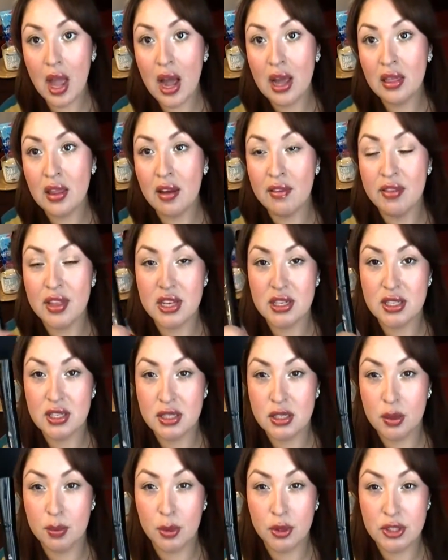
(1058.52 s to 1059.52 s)
I love this.
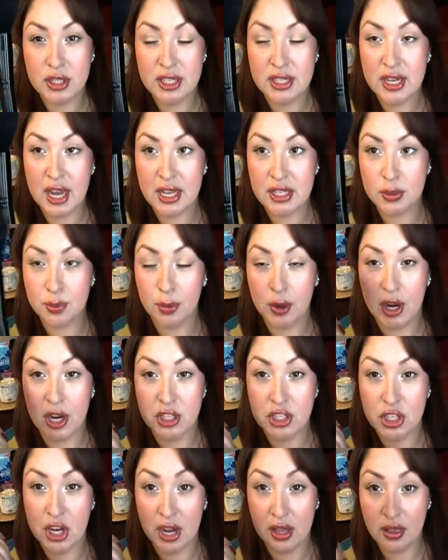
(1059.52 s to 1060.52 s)
It's a multitask
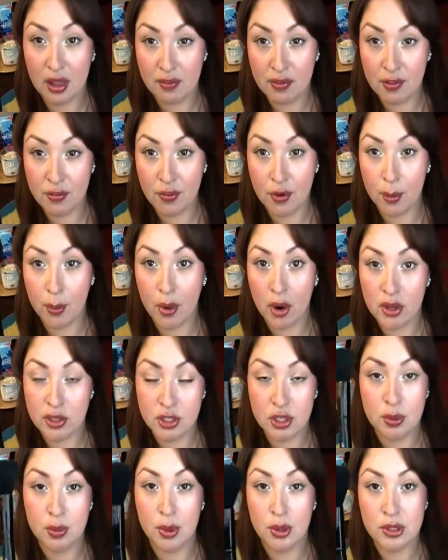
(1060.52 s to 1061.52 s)
brush. I love it for
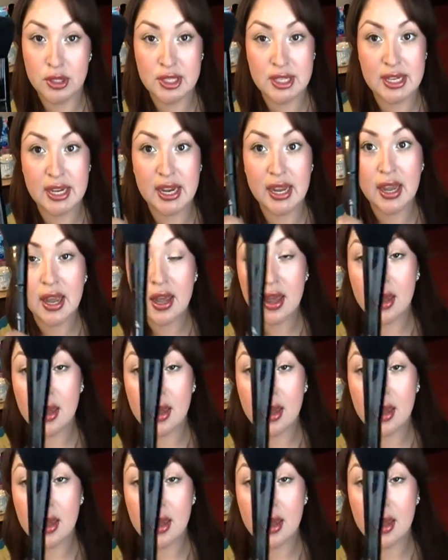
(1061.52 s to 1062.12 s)
bronzer mostly,